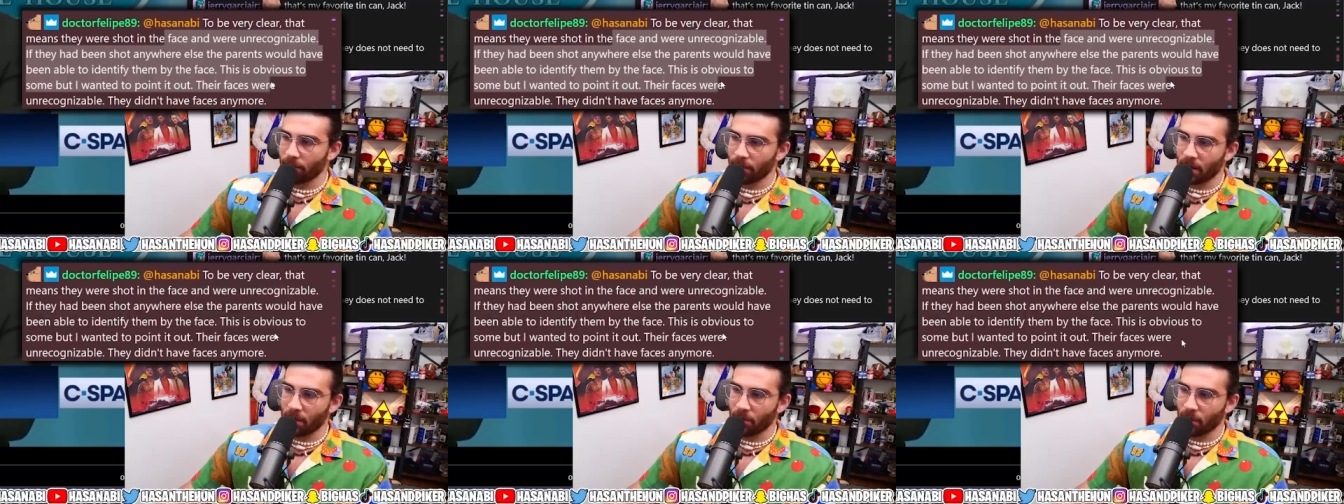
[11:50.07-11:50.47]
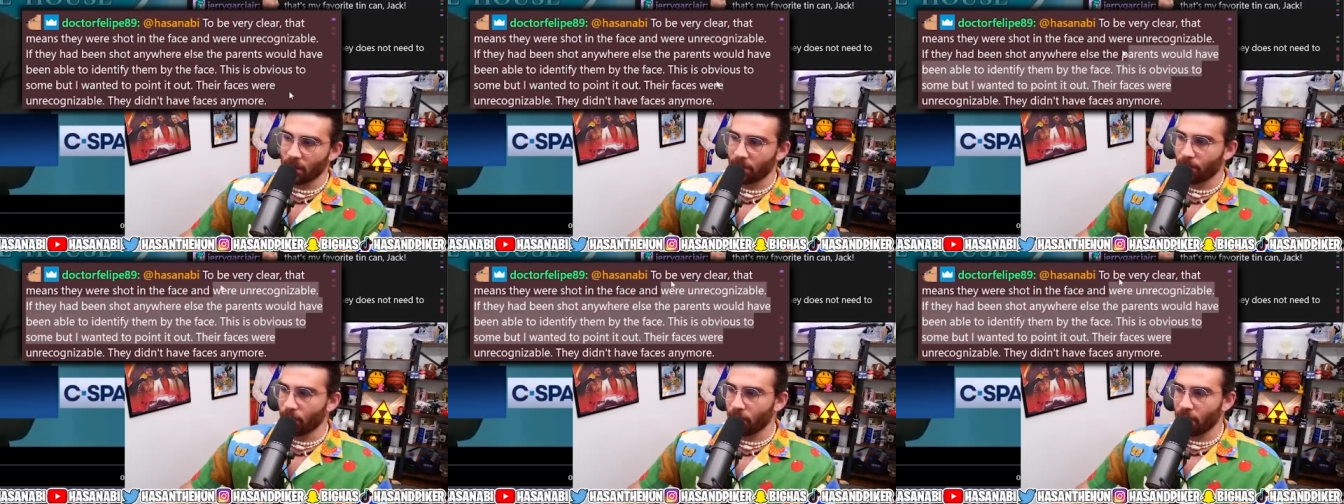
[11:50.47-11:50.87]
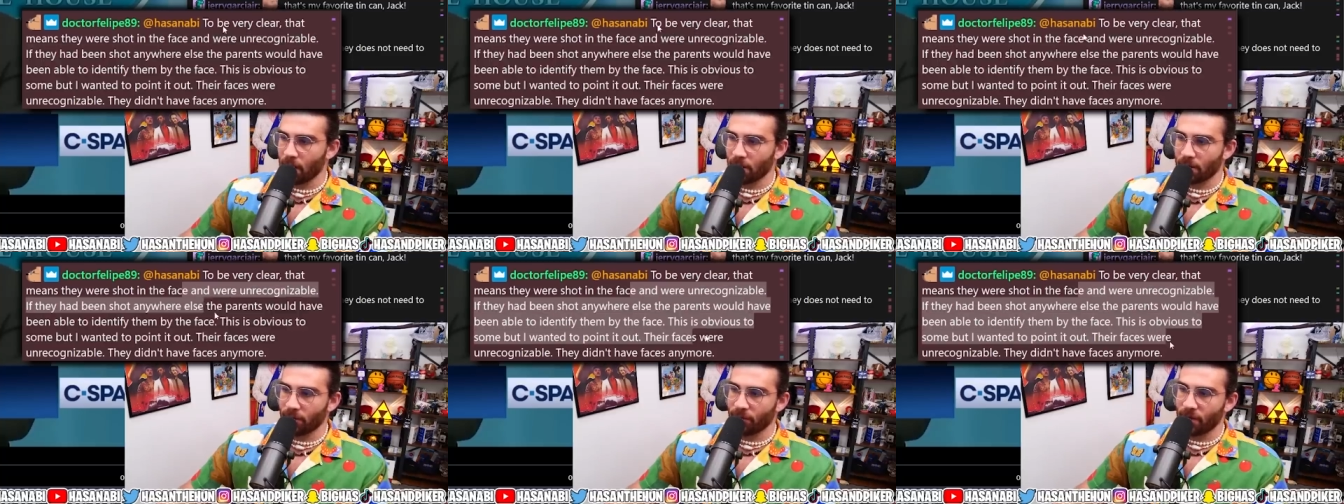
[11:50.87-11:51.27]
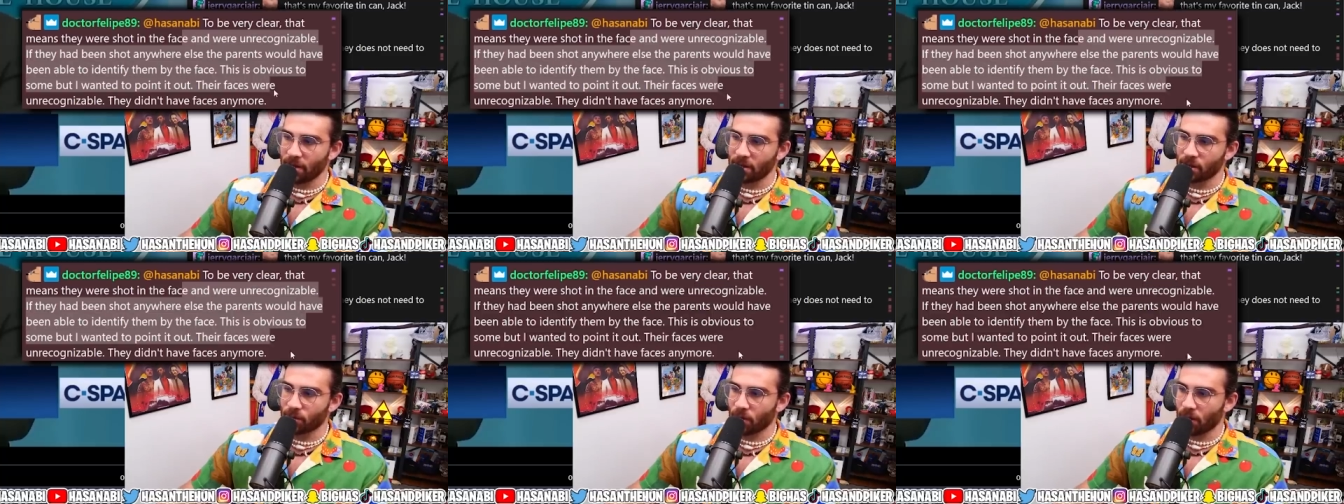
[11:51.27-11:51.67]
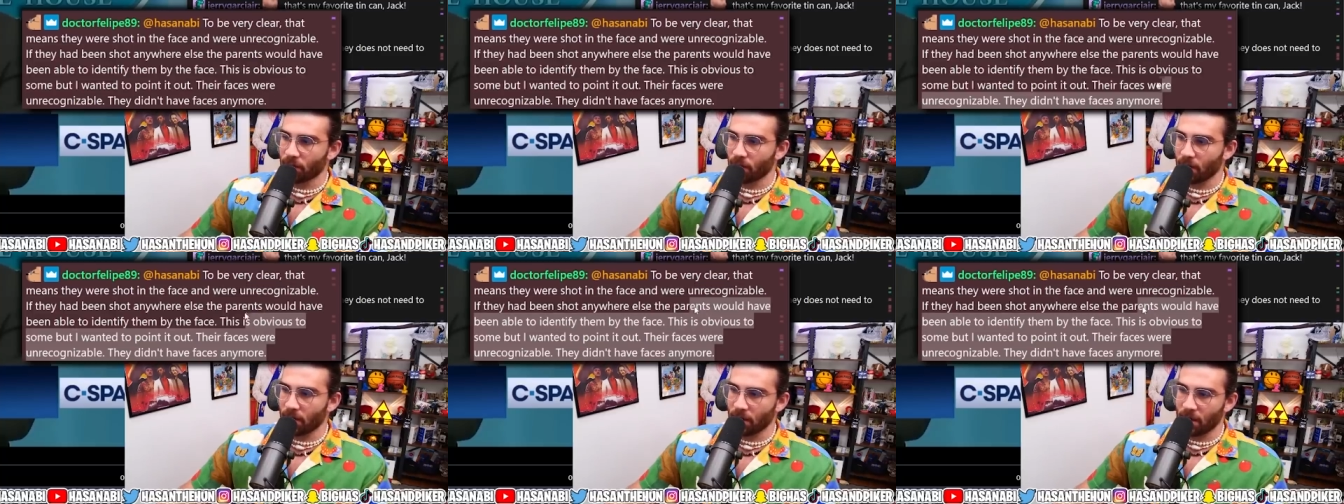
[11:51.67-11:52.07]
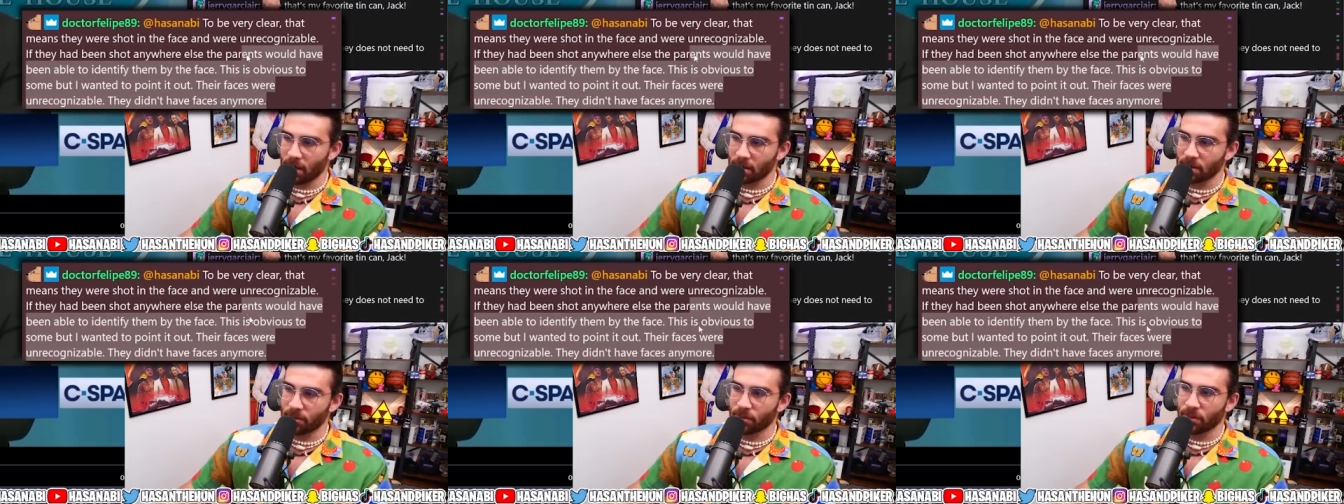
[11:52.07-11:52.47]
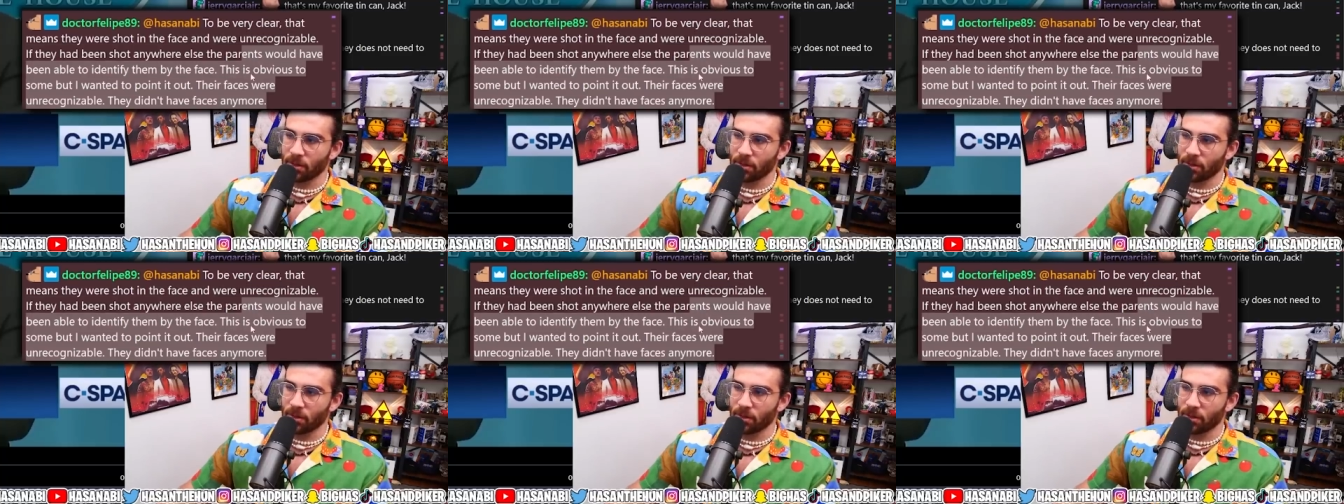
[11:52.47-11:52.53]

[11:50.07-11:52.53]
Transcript: but I wanted to point it out. Their faces were unrecognizable.